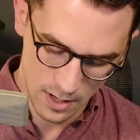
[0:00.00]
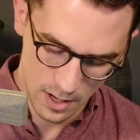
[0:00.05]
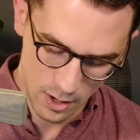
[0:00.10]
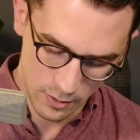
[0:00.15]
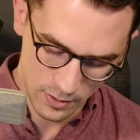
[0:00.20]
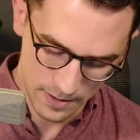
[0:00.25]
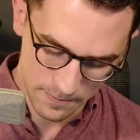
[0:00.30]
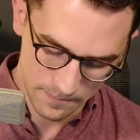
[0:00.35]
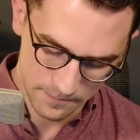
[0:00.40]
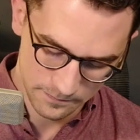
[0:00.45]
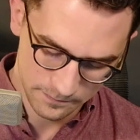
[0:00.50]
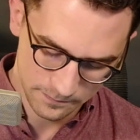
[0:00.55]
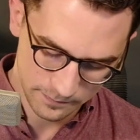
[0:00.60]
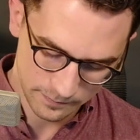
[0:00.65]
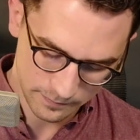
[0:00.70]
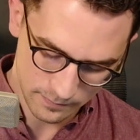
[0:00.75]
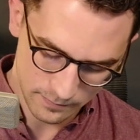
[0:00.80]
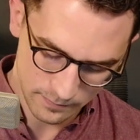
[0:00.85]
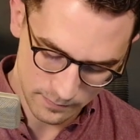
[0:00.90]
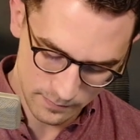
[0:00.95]
Okay,
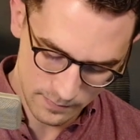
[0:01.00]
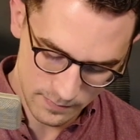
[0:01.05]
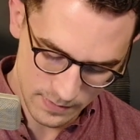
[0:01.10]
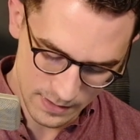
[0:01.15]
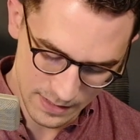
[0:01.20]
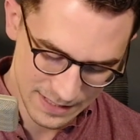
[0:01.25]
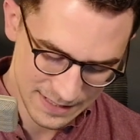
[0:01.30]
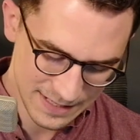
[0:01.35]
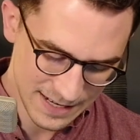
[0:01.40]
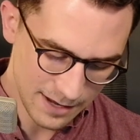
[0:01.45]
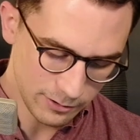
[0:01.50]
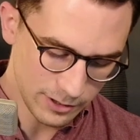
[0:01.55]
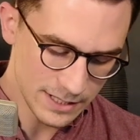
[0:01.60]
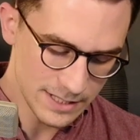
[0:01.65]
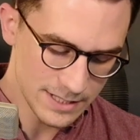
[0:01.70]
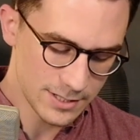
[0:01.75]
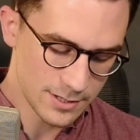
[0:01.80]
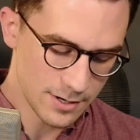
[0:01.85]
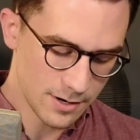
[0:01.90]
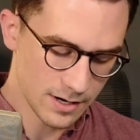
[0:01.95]
now
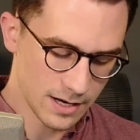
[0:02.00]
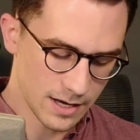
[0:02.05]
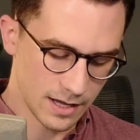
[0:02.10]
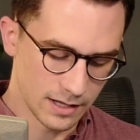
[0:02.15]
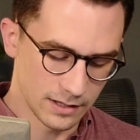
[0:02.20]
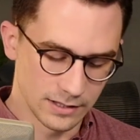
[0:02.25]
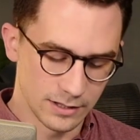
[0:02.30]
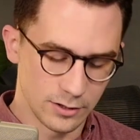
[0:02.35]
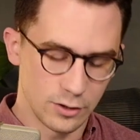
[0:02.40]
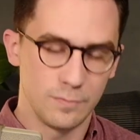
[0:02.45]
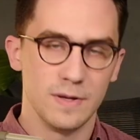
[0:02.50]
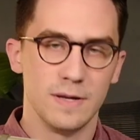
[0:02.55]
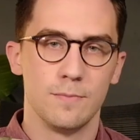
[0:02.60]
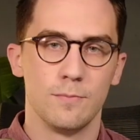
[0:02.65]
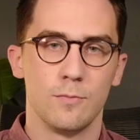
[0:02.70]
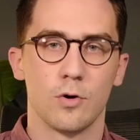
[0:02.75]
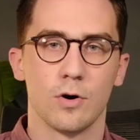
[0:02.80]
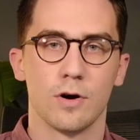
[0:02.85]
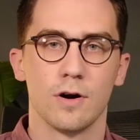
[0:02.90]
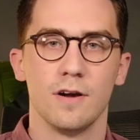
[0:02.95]
let's talk a little bit
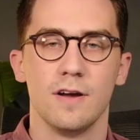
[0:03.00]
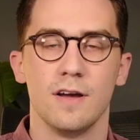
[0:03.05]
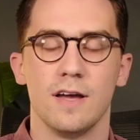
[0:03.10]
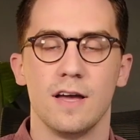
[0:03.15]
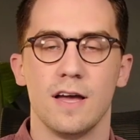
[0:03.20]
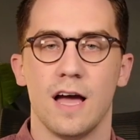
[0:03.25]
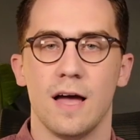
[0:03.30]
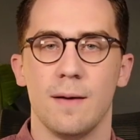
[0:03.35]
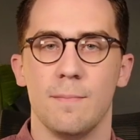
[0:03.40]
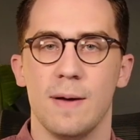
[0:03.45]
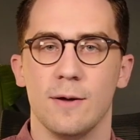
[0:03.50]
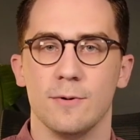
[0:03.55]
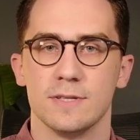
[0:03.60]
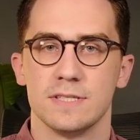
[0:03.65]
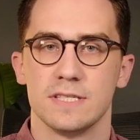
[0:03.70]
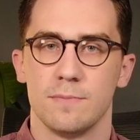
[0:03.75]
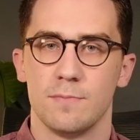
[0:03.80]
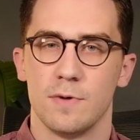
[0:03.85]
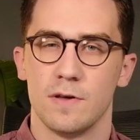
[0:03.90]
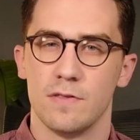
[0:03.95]
more about
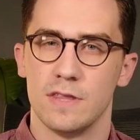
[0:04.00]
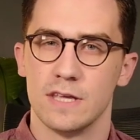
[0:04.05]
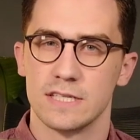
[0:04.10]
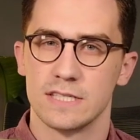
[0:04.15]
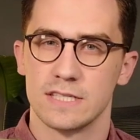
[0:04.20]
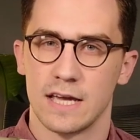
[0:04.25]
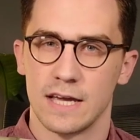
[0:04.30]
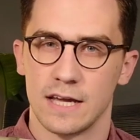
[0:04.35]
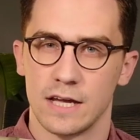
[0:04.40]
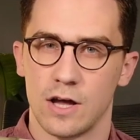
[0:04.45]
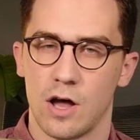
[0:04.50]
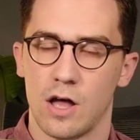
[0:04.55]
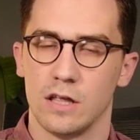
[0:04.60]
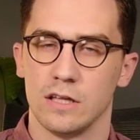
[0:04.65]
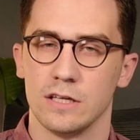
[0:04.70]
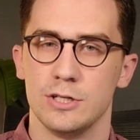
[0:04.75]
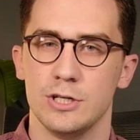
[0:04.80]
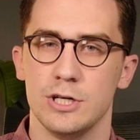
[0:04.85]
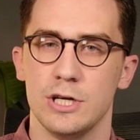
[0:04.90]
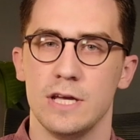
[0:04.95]
some of the
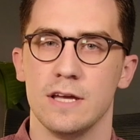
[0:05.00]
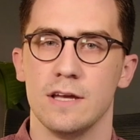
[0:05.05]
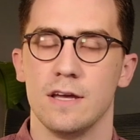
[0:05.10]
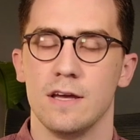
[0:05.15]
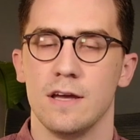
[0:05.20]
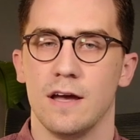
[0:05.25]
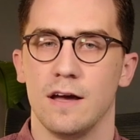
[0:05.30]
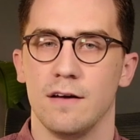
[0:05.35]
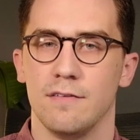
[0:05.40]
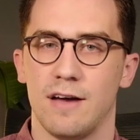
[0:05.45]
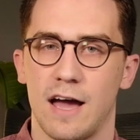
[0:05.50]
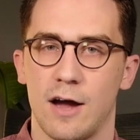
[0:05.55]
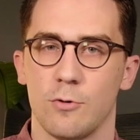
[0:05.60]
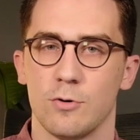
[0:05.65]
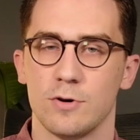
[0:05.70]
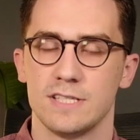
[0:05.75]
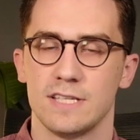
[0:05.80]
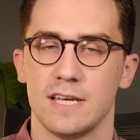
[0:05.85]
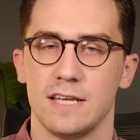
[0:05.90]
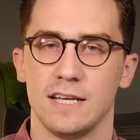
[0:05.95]
psychology of how
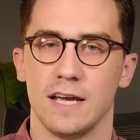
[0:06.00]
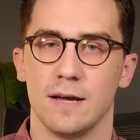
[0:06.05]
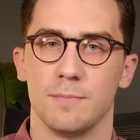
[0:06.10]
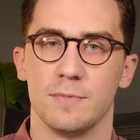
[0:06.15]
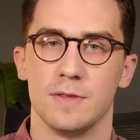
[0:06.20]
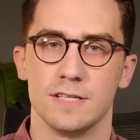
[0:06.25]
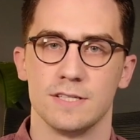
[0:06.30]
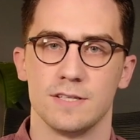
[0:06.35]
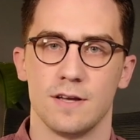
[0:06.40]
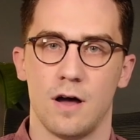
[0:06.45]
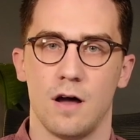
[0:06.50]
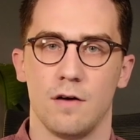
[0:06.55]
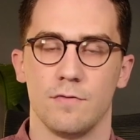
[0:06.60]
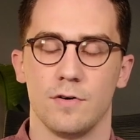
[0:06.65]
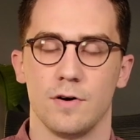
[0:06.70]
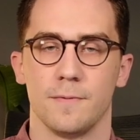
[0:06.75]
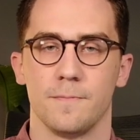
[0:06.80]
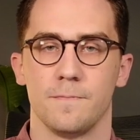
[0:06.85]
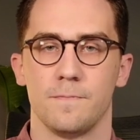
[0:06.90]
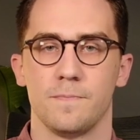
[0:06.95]
we're setting up this
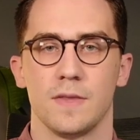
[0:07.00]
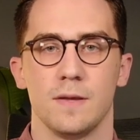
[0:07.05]
offer.